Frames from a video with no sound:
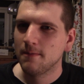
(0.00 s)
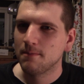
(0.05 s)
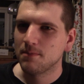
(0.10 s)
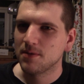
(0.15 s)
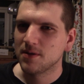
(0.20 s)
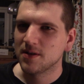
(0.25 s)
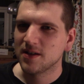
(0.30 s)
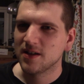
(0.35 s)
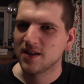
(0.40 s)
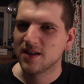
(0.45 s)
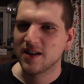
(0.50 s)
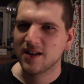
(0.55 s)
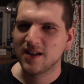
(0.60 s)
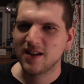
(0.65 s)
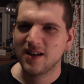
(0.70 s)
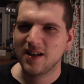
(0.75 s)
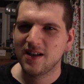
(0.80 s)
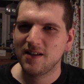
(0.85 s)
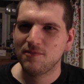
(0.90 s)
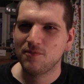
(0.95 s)
But uh,
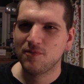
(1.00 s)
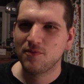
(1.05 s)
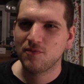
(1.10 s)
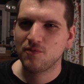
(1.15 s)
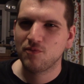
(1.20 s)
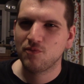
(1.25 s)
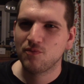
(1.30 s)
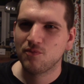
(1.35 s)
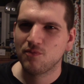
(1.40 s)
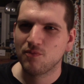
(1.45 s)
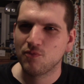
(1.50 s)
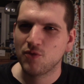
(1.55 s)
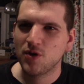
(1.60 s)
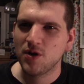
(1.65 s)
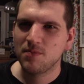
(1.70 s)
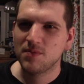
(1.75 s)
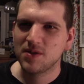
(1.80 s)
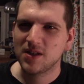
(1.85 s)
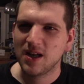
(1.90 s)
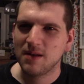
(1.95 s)
I, I,
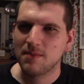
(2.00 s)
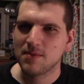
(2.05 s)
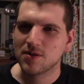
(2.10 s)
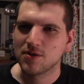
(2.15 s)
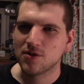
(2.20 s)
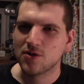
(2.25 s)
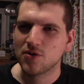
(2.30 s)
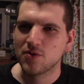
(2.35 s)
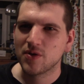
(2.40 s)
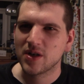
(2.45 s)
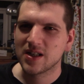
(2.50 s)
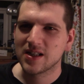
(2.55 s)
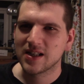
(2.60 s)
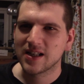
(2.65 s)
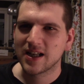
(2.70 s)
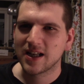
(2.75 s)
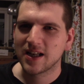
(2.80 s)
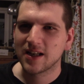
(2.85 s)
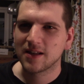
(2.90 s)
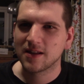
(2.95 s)
Worms games are always
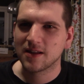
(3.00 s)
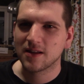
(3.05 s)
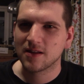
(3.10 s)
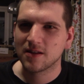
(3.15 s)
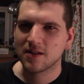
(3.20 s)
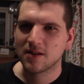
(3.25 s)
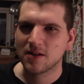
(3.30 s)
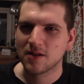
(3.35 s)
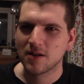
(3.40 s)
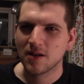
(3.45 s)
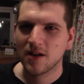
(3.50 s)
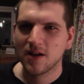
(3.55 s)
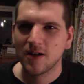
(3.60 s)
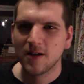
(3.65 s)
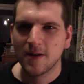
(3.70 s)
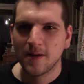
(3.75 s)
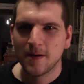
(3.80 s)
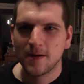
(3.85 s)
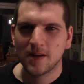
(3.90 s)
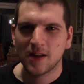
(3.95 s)
like the
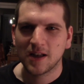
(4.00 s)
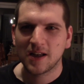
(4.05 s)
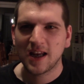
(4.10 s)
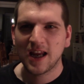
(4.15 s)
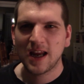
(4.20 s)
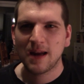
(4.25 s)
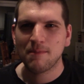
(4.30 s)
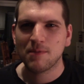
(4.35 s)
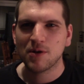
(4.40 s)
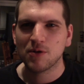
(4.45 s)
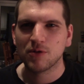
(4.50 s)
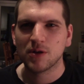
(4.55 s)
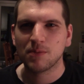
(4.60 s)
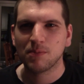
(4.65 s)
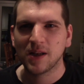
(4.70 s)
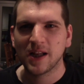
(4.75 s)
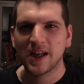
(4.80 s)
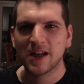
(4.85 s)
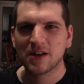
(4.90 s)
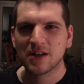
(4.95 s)
the game that would
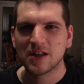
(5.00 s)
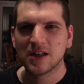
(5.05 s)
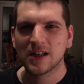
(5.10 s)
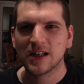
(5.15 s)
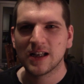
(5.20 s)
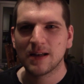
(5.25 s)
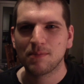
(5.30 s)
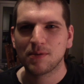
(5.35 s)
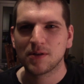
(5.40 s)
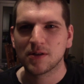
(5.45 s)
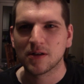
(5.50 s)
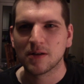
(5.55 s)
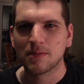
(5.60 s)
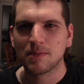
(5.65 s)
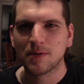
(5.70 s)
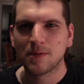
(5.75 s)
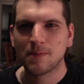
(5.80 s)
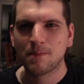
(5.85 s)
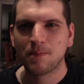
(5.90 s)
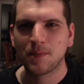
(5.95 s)
play on your
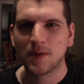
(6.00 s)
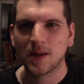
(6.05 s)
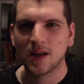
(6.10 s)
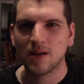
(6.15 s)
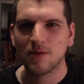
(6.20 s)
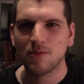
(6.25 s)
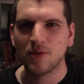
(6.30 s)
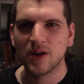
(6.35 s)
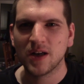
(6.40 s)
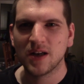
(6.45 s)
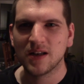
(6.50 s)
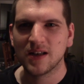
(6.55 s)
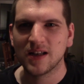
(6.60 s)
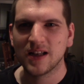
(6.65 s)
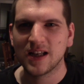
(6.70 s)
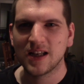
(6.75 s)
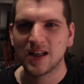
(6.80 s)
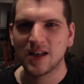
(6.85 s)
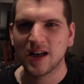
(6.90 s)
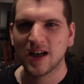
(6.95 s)
laptop when
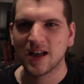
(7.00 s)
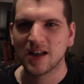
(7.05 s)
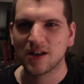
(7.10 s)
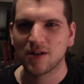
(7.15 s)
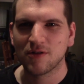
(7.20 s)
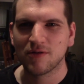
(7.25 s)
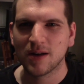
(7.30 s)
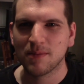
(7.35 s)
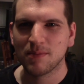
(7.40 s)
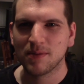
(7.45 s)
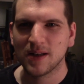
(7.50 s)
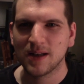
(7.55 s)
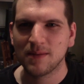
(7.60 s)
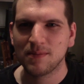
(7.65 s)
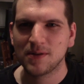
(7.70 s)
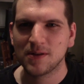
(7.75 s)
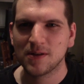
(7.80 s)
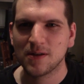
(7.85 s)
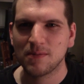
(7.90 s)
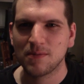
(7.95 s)
like you had a crap
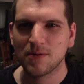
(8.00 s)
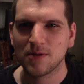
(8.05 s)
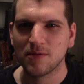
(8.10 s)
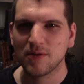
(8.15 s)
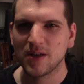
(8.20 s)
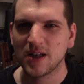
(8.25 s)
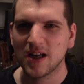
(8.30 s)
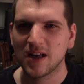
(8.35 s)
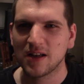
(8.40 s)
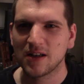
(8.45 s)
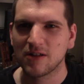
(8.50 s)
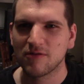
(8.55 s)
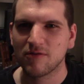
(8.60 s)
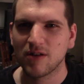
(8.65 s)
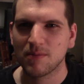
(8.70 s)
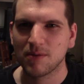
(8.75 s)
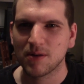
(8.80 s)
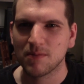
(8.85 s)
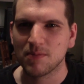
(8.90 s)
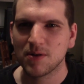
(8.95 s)
laptop or when you had a
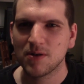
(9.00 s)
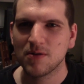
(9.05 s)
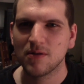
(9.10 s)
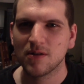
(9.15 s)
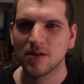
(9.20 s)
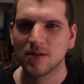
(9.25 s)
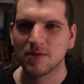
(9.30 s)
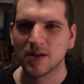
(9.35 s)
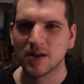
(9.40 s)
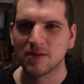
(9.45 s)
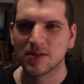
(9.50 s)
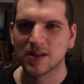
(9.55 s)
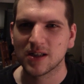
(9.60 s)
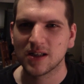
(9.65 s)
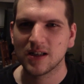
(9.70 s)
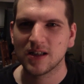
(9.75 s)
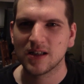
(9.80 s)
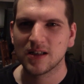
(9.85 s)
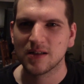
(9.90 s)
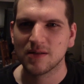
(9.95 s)
crap computer when I was a
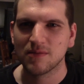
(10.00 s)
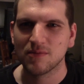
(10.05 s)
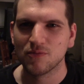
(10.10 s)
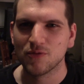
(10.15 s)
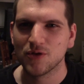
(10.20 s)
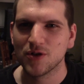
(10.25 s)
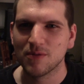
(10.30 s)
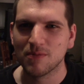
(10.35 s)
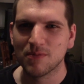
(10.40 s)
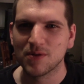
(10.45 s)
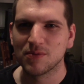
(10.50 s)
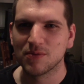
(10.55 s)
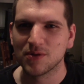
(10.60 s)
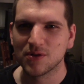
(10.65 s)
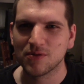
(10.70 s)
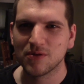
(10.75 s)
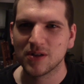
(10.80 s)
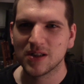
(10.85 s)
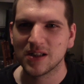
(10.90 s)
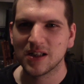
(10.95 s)
kid. Worms was
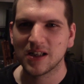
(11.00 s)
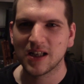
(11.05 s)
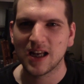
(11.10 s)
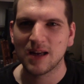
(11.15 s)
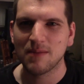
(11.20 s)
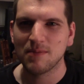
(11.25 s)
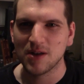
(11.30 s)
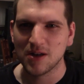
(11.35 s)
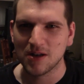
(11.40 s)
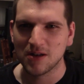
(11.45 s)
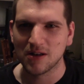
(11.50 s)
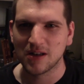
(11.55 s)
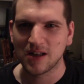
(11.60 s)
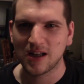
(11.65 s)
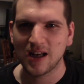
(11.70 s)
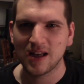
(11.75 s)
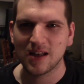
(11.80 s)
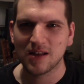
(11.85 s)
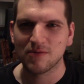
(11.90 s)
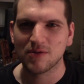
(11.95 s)
always the game that you could
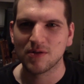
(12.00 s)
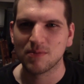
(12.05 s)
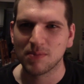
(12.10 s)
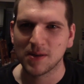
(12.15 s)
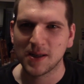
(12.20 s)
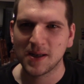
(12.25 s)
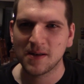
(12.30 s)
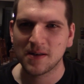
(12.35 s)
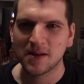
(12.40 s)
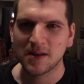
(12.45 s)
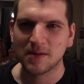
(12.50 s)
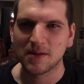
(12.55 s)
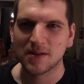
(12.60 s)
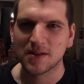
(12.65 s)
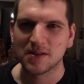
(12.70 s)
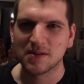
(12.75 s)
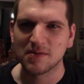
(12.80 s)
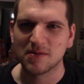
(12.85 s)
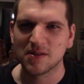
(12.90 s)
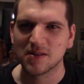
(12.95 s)
get that would play on it
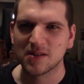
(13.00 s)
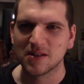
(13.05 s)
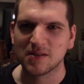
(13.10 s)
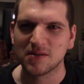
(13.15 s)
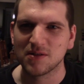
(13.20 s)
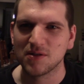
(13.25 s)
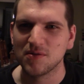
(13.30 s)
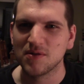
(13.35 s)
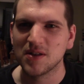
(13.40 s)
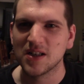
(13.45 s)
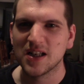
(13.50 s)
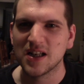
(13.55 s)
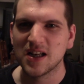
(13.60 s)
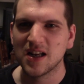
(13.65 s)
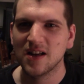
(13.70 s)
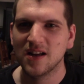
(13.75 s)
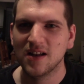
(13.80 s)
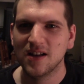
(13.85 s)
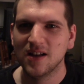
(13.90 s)
because it was just a 2D